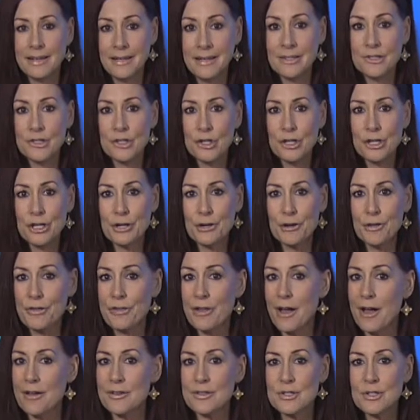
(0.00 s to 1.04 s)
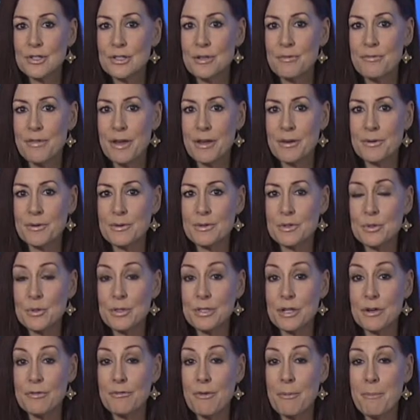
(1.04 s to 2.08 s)
Each year, thousands of veterans
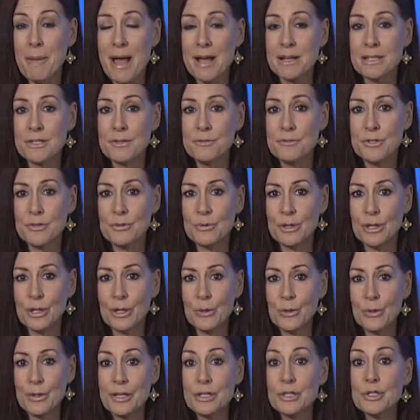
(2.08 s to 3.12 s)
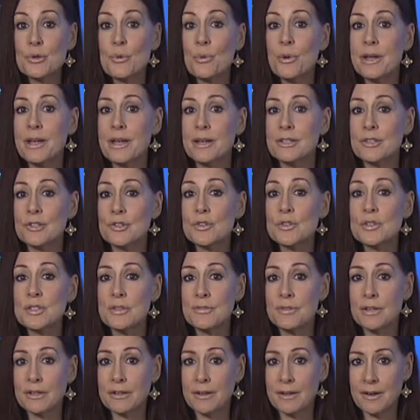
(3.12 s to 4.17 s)
return from active duty looking to reenter
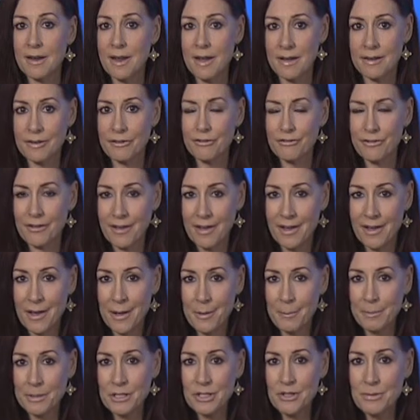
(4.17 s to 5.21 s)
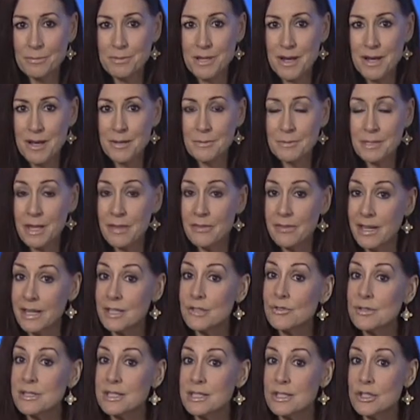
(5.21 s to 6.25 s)
civilian life. But sometimes
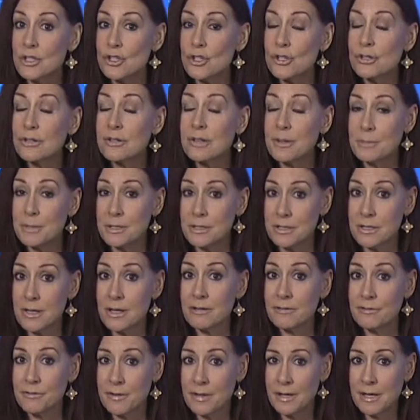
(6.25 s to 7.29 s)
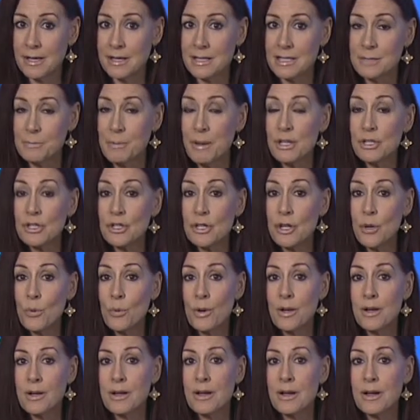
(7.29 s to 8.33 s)
that transition can be tough, especially
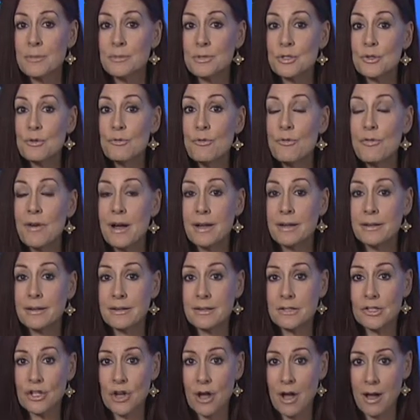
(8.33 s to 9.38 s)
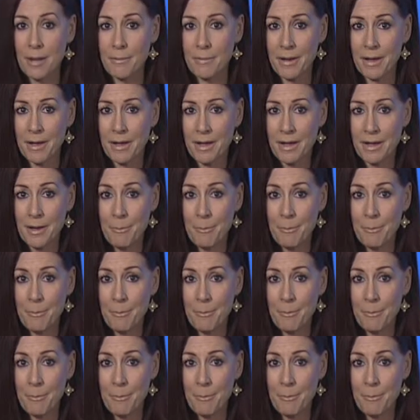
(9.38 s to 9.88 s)
when it comes to finding a job.